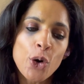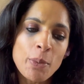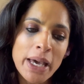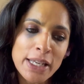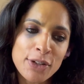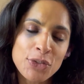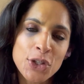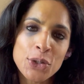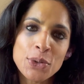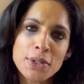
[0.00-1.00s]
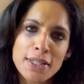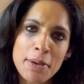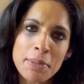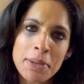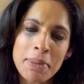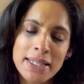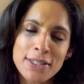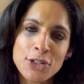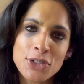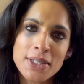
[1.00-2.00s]
many of you sent me
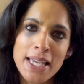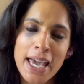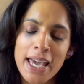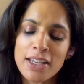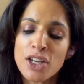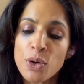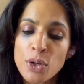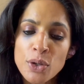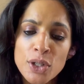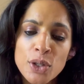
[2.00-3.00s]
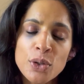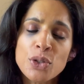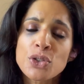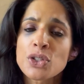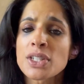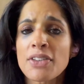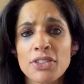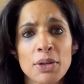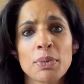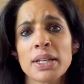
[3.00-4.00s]
messages saying, no, you should
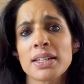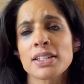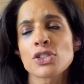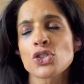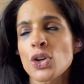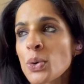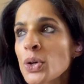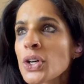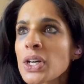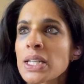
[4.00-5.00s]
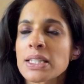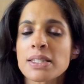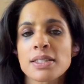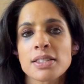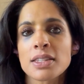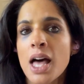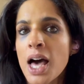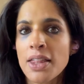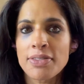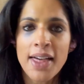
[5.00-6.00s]
definitely read it. It's so good.
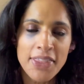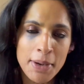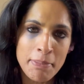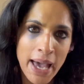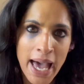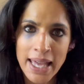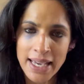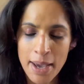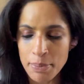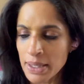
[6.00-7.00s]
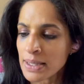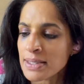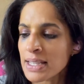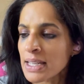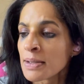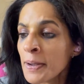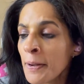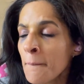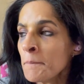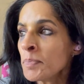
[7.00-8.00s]
Nothing bad happens. And
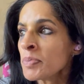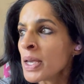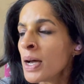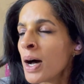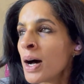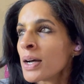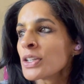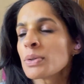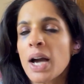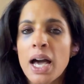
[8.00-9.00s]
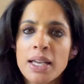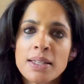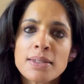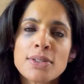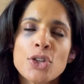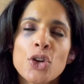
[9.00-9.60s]
you guys,